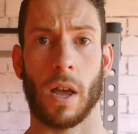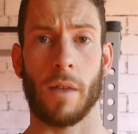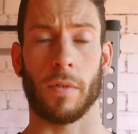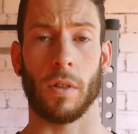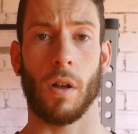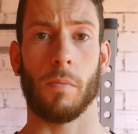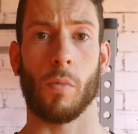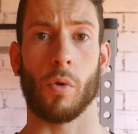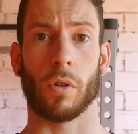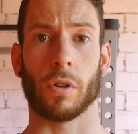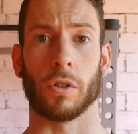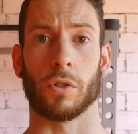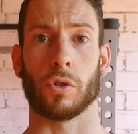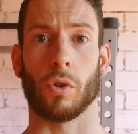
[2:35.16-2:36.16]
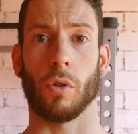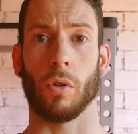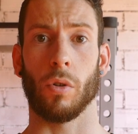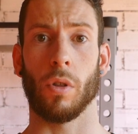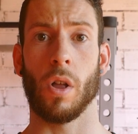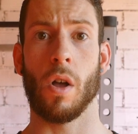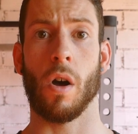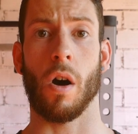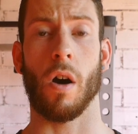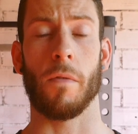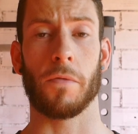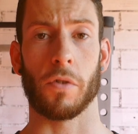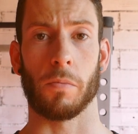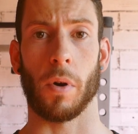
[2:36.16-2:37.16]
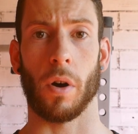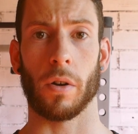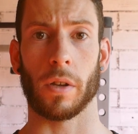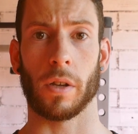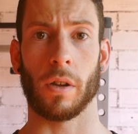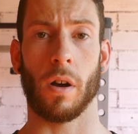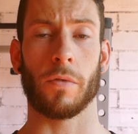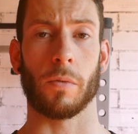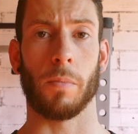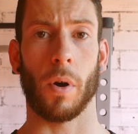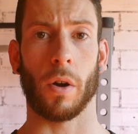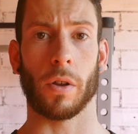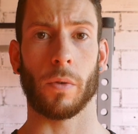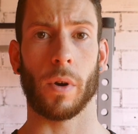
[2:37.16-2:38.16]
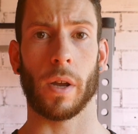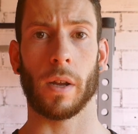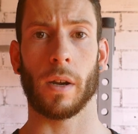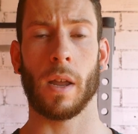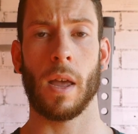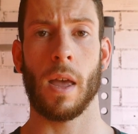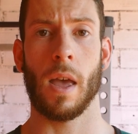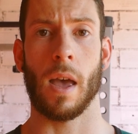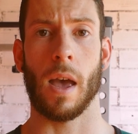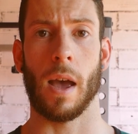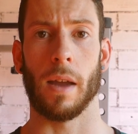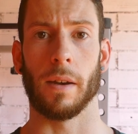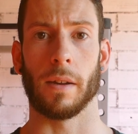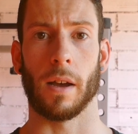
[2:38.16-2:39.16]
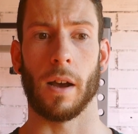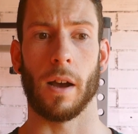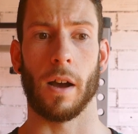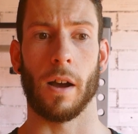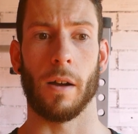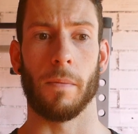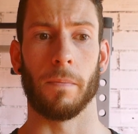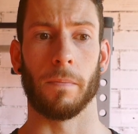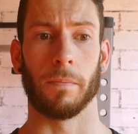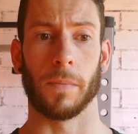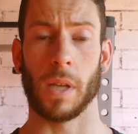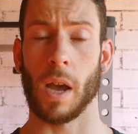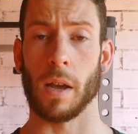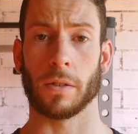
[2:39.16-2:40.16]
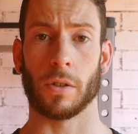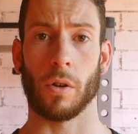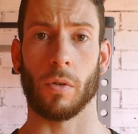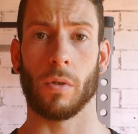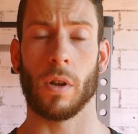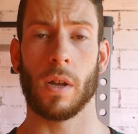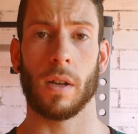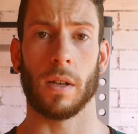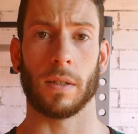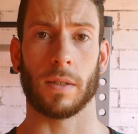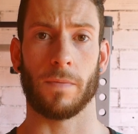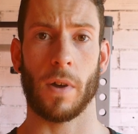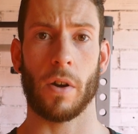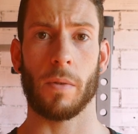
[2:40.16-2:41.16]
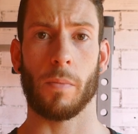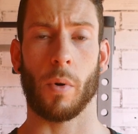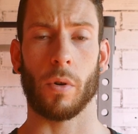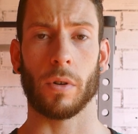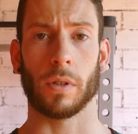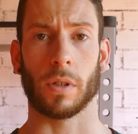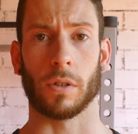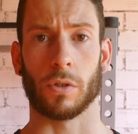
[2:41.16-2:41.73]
going to have a lot more control of your body weight. And yeah, so it's very important to